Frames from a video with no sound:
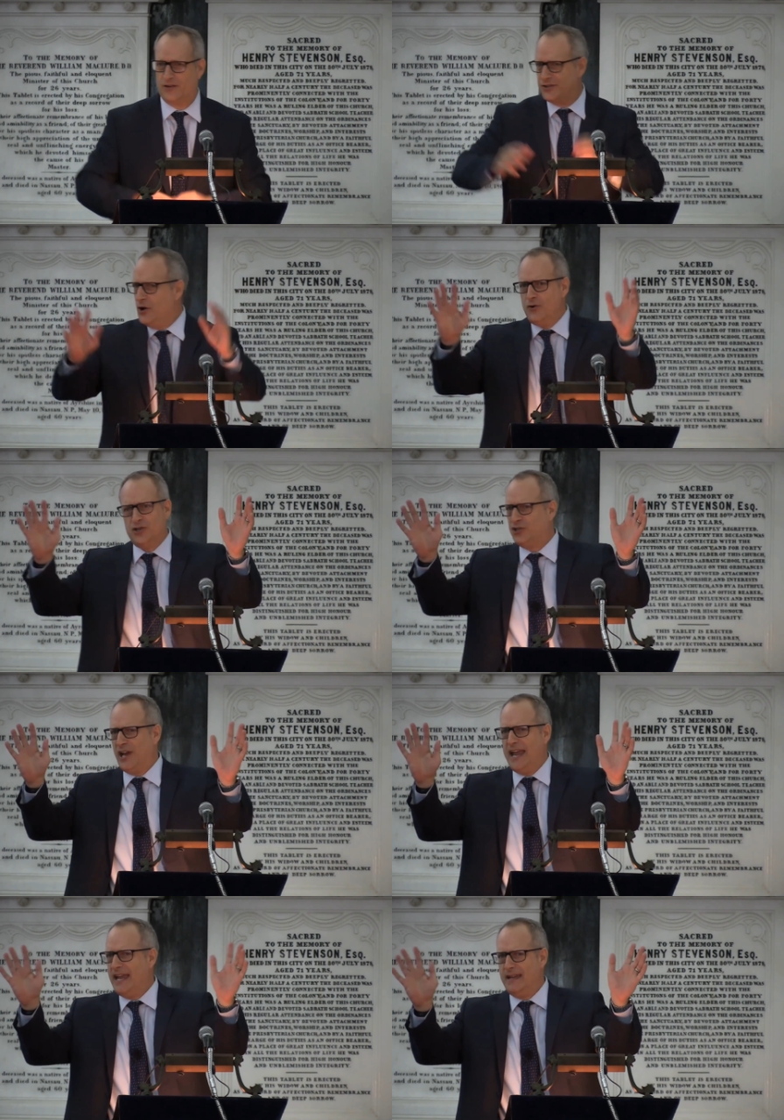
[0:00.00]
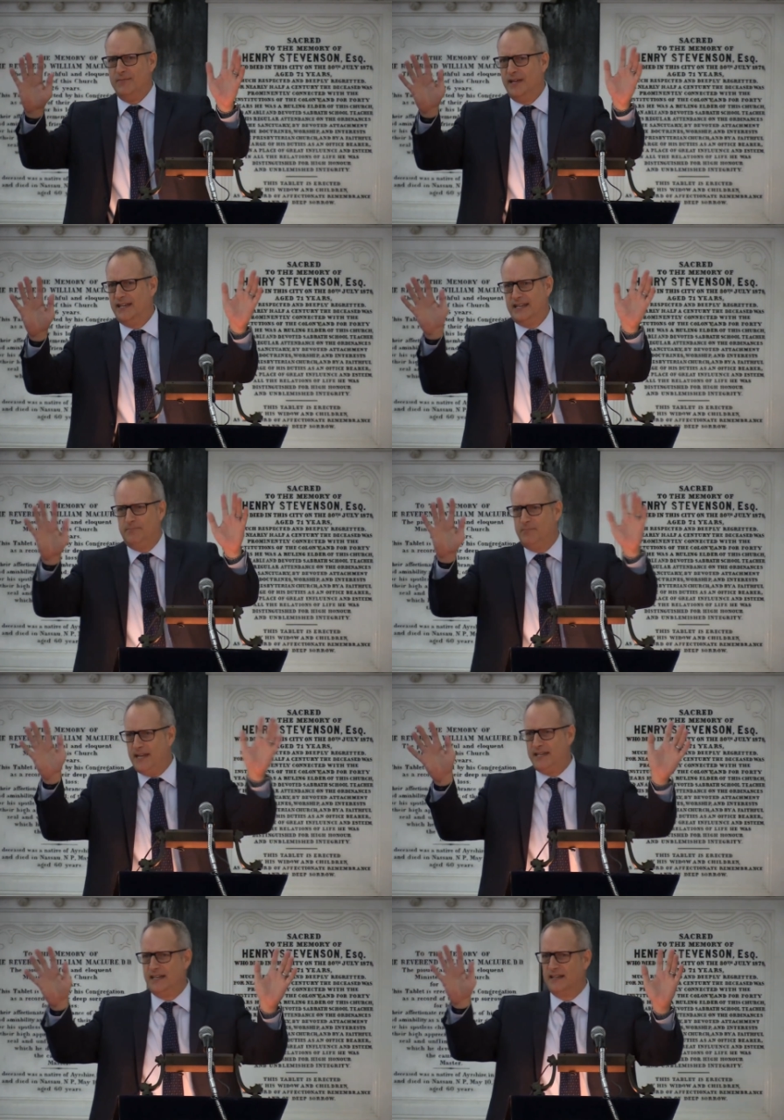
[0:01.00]
There's no shame in
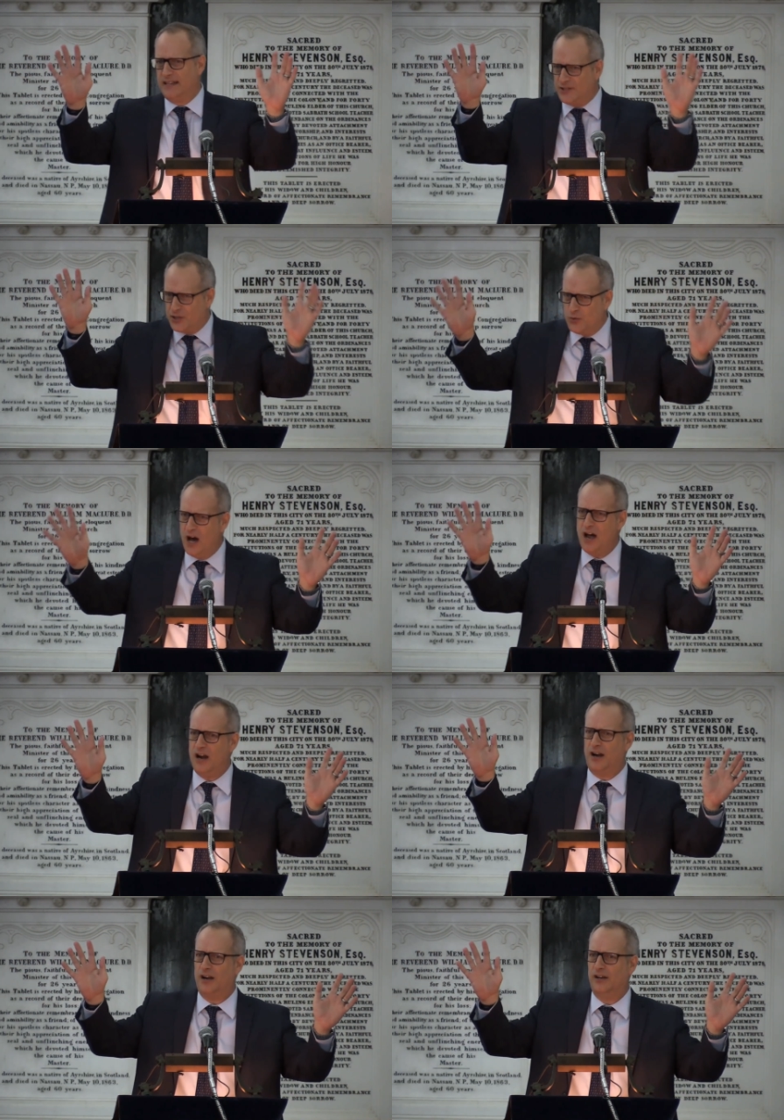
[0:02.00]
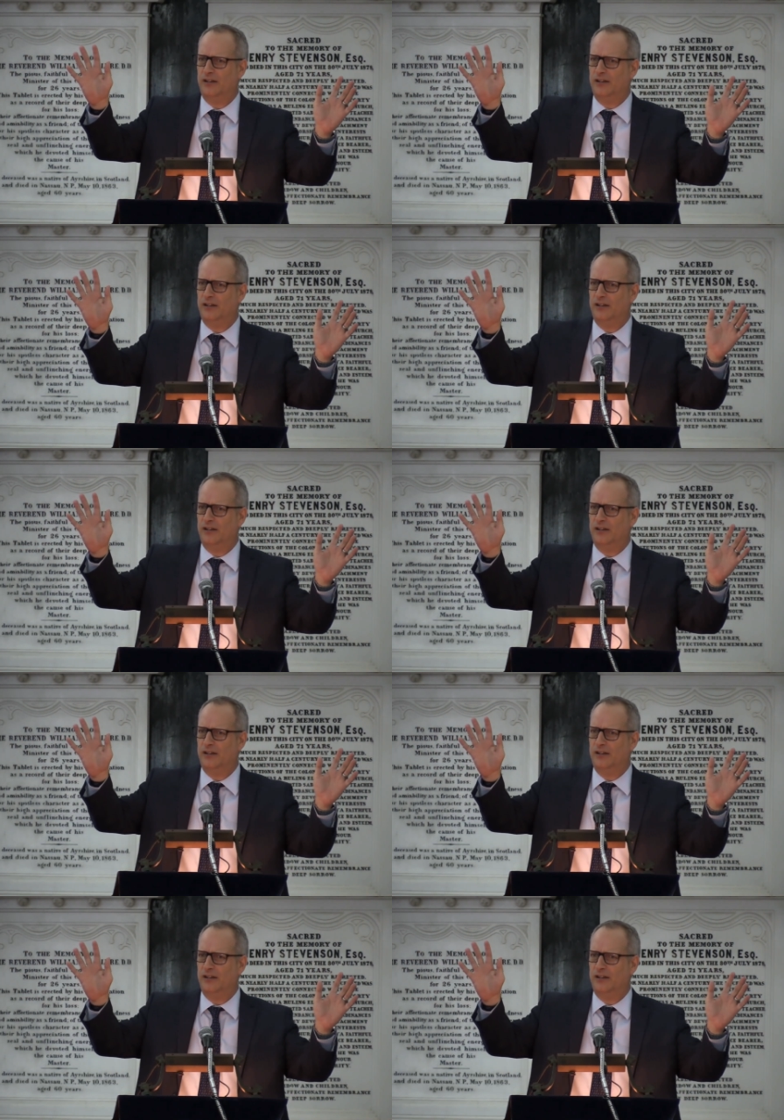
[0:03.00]
admitting that you are,